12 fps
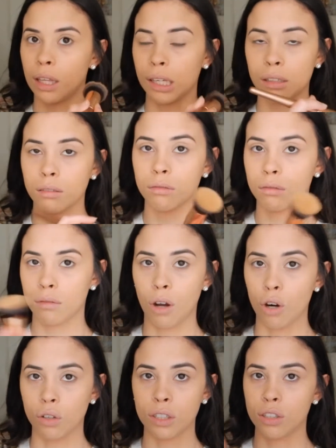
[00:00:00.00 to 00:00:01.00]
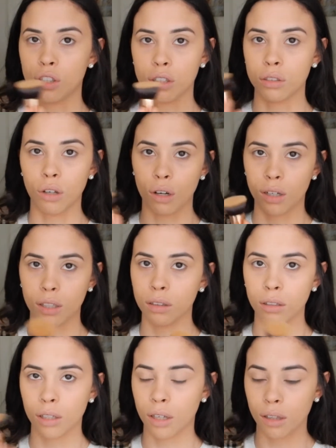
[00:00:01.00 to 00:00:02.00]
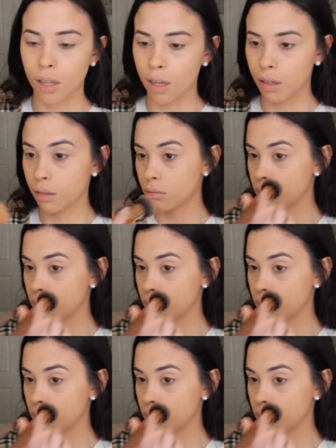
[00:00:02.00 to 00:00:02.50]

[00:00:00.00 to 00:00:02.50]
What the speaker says: like, orange and dark and looking like